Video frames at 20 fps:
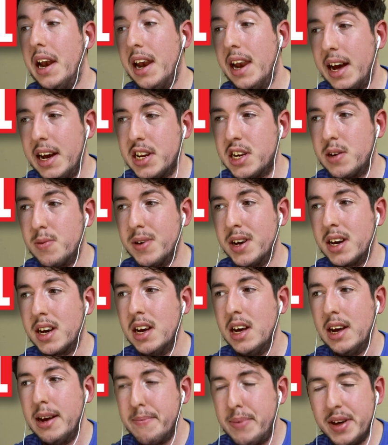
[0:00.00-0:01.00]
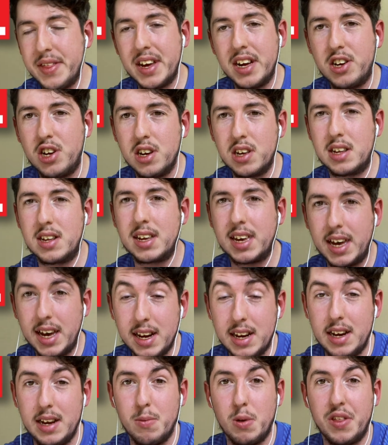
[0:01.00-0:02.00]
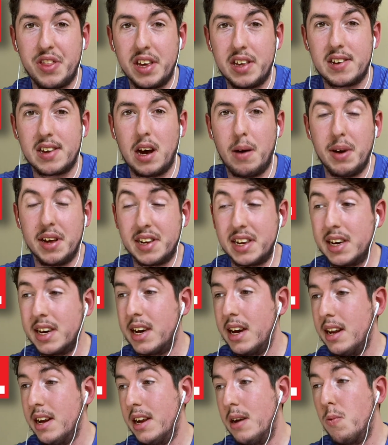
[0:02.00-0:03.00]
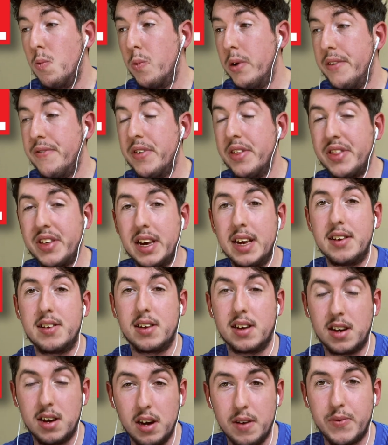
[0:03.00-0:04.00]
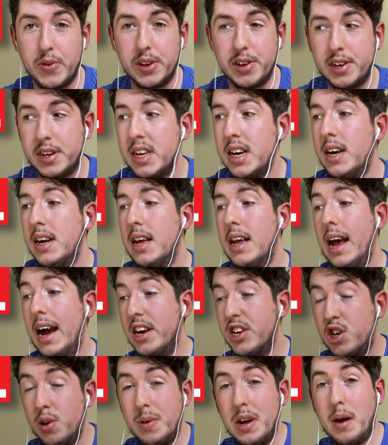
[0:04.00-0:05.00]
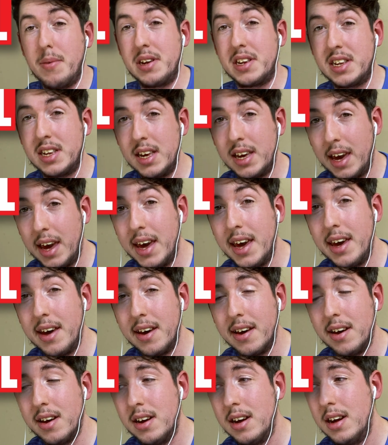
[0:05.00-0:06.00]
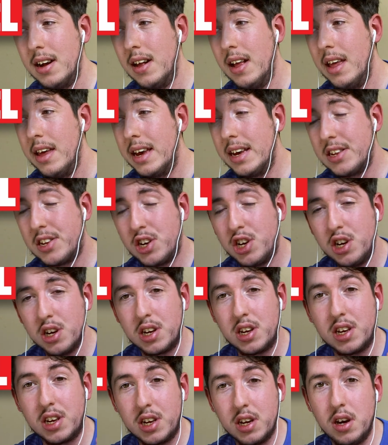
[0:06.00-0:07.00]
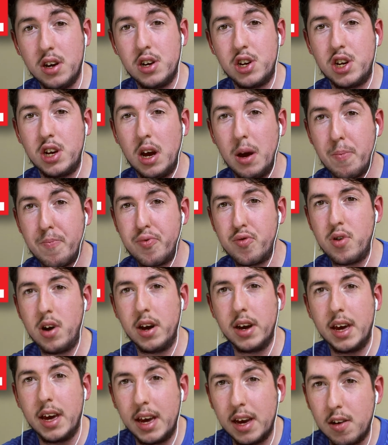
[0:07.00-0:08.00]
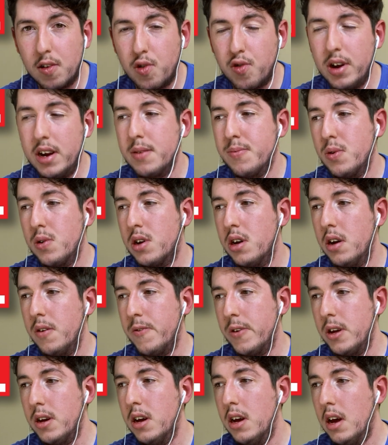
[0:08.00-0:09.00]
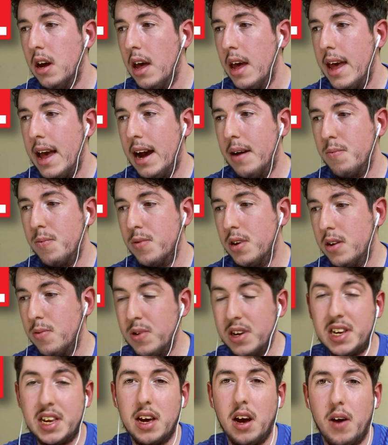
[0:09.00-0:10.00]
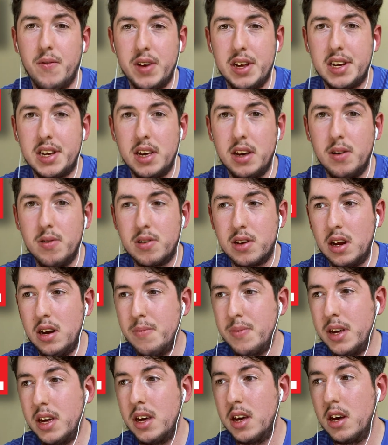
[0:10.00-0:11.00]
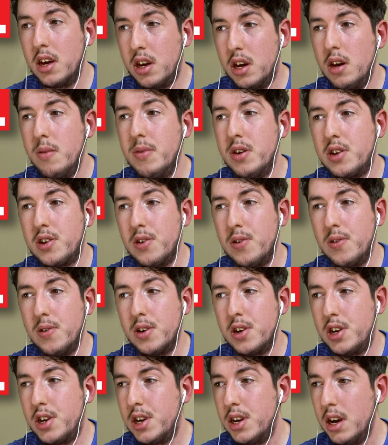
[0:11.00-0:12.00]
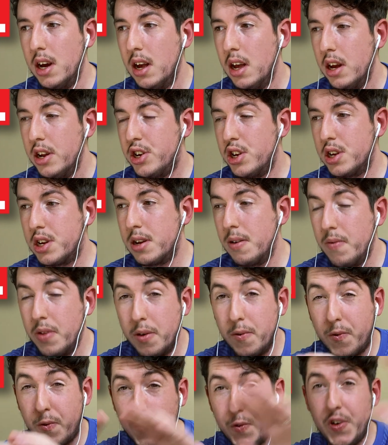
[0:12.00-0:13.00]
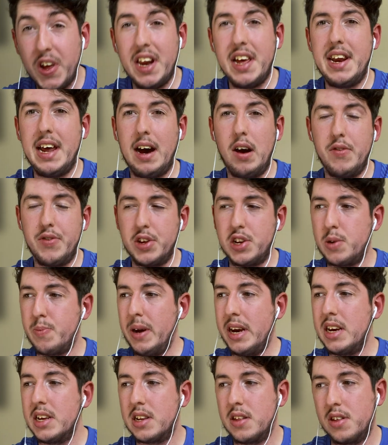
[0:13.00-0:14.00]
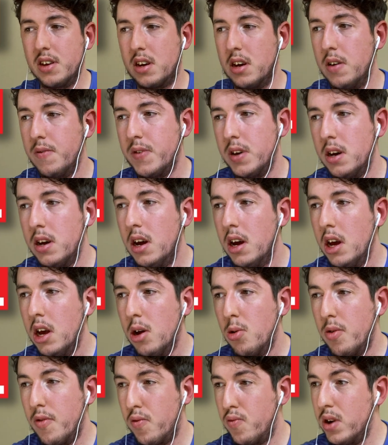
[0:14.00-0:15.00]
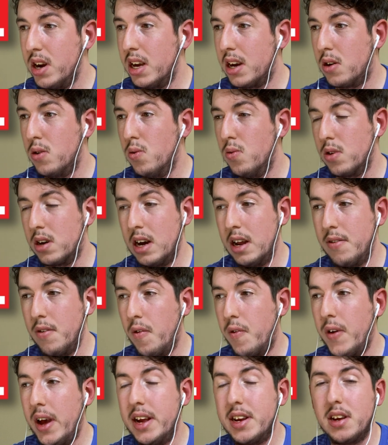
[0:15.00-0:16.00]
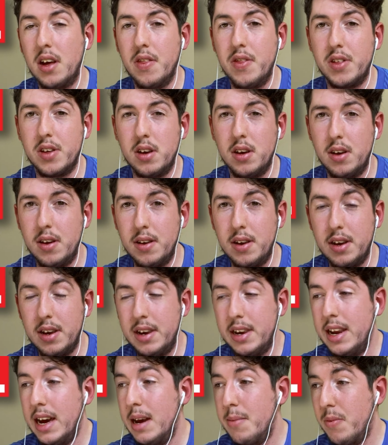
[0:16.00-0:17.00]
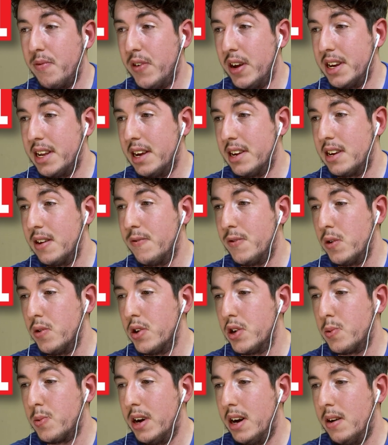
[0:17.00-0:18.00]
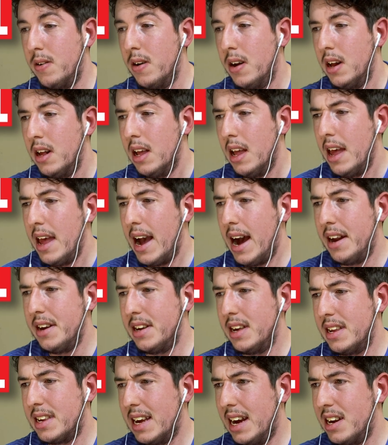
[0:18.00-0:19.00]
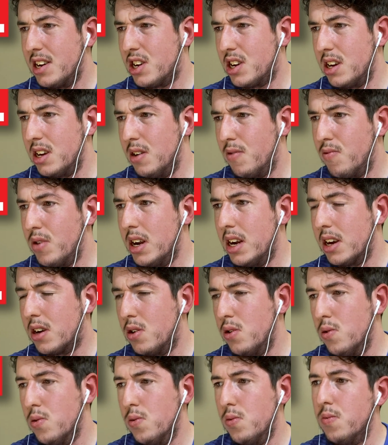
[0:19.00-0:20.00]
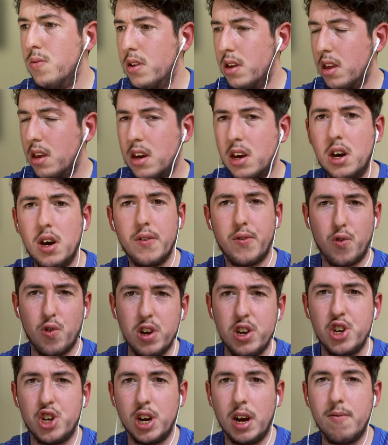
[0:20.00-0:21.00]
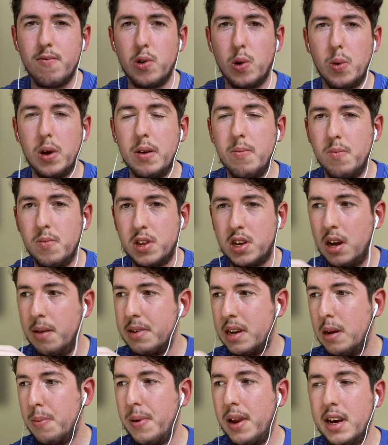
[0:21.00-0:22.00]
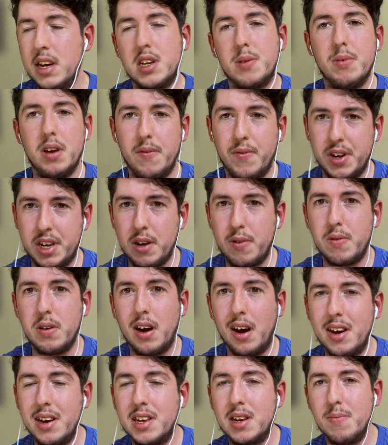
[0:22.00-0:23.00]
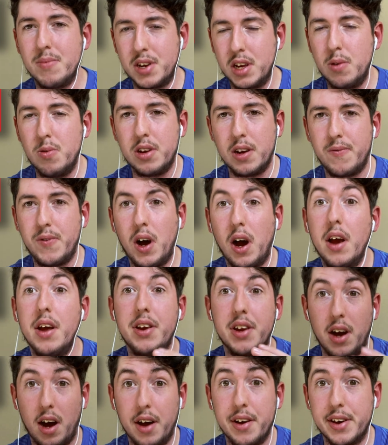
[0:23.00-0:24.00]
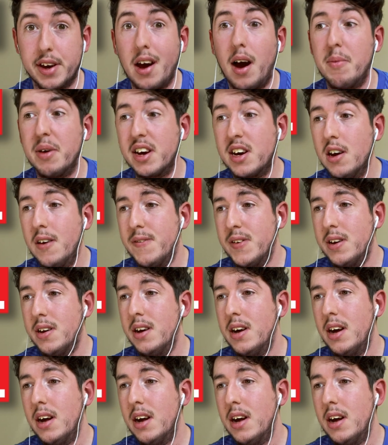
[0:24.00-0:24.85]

last week, but they're just killing it with these comics and killing it with these covers. As you'll be able to see here, it's just such a bright, incredible cover, and we see obviously who's going to be Human Torch, just filling out the space of the cover with a really cool kind of effect on the name Fantastic Four as well. And it's actually a really cool cover in general in terms of the placement of the different items that you would find on a comic cover.